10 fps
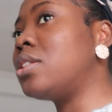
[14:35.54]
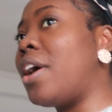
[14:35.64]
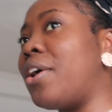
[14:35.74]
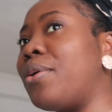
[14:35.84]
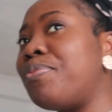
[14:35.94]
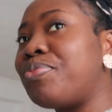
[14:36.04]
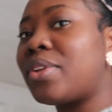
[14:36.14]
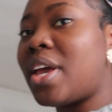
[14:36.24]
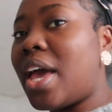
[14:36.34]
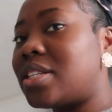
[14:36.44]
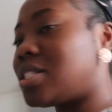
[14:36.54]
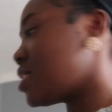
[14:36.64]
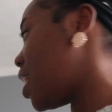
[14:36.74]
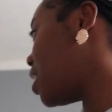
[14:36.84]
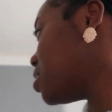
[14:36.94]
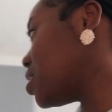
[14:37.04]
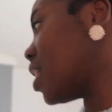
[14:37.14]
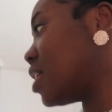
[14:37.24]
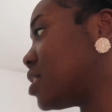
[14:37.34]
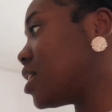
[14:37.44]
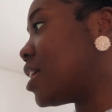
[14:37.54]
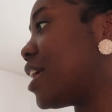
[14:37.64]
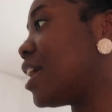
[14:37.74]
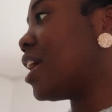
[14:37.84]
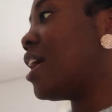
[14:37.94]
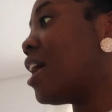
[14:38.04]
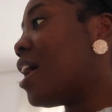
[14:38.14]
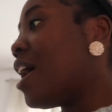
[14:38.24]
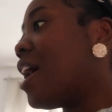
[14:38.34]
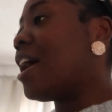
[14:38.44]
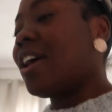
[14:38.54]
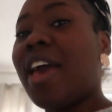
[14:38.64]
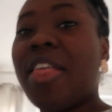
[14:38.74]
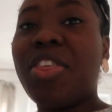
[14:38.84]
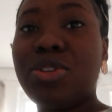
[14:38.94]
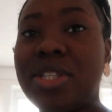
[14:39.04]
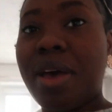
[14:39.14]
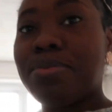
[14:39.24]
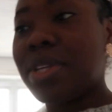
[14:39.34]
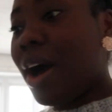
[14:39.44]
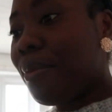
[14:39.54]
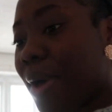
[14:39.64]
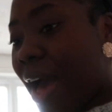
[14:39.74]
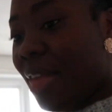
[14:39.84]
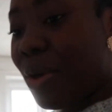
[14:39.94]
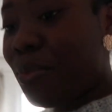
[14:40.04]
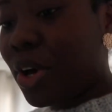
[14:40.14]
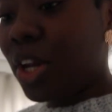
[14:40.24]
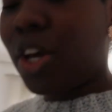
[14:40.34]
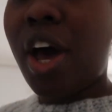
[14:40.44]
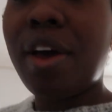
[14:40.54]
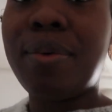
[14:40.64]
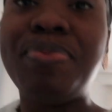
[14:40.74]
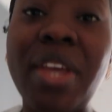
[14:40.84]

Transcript: So exercise is key. Get those steps up and then we're gonna go.